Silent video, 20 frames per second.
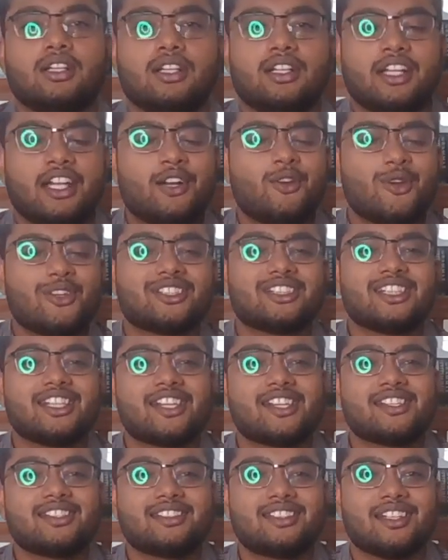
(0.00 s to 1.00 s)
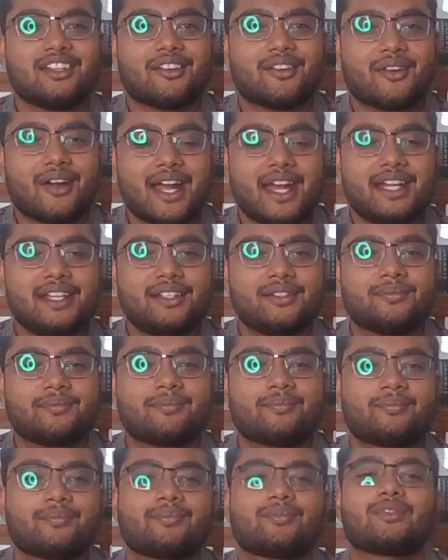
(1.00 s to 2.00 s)
It was interesting, right?
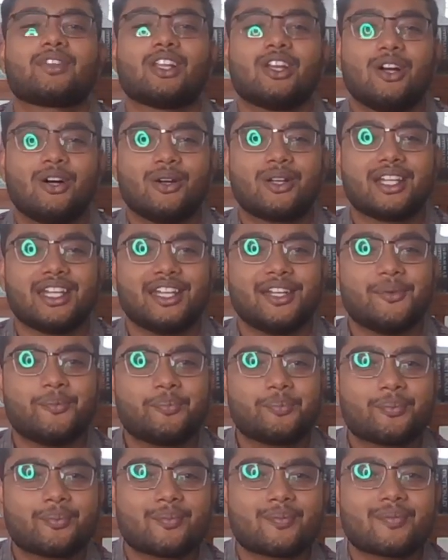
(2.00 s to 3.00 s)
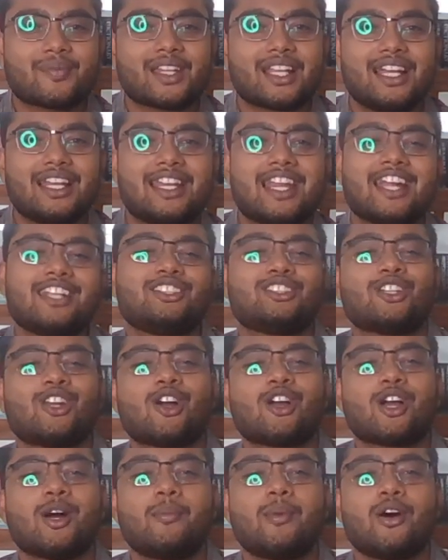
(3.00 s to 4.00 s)
Okay. Let's talk
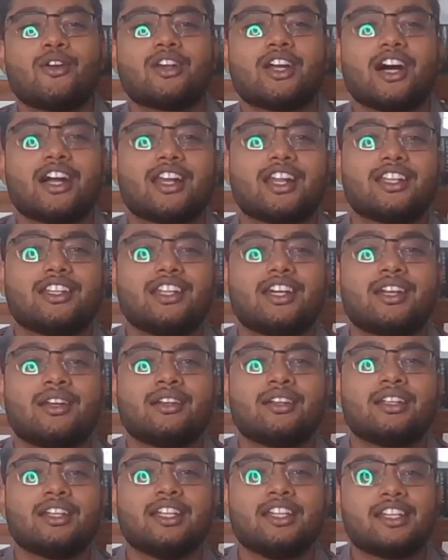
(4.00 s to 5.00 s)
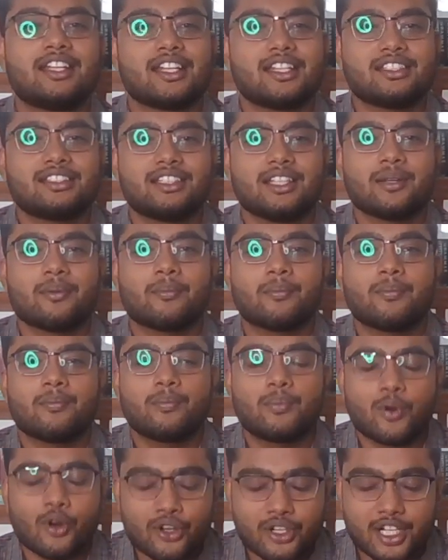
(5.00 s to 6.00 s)
about another interesting
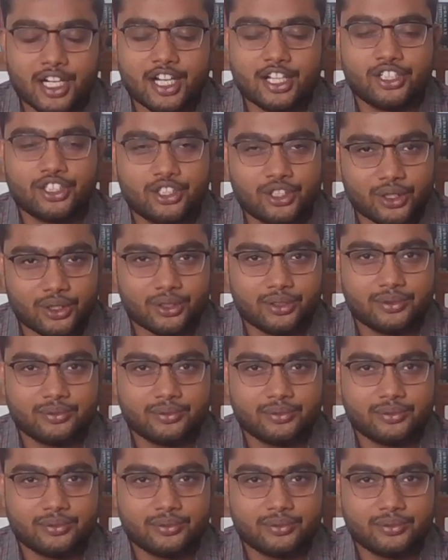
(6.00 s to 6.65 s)
portrait shoot.